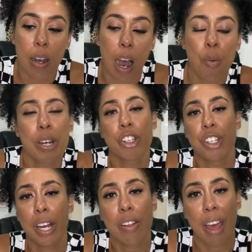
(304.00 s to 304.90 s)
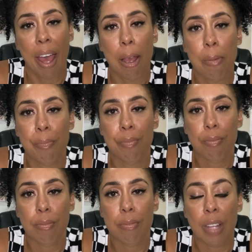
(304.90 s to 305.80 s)
I want to share that.
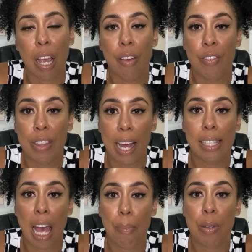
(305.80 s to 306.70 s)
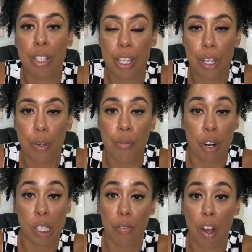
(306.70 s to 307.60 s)
If that's happened to you,
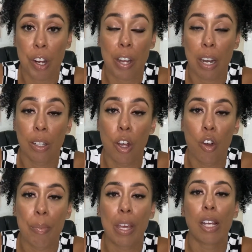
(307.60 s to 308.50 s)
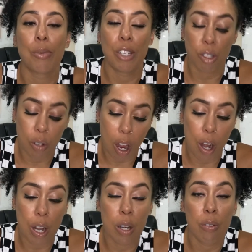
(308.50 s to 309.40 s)
first of all, you're not alone because we just
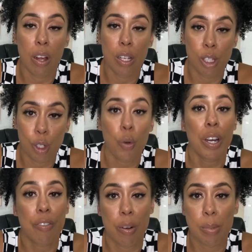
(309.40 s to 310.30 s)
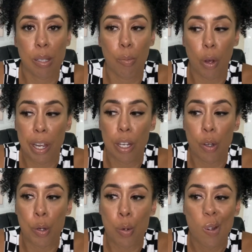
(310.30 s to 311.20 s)
heard a story from someone
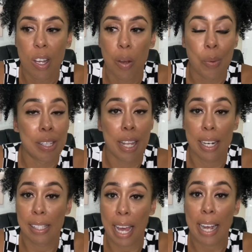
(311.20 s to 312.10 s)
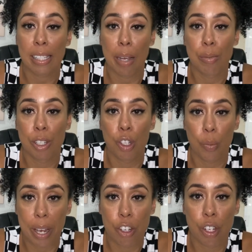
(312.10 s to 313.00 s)
who was in that exact same
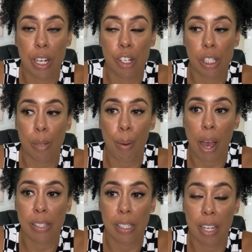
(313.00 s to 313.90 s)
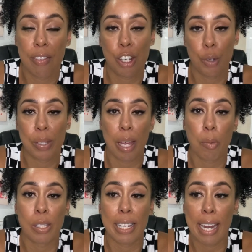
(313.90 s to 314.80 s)
situation and just the positivity she was
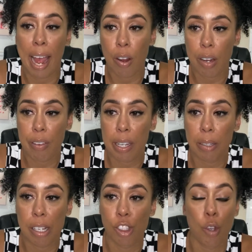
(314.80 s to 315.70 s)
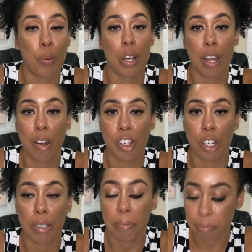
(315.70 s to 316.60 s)
able to get out of it is super encouraging.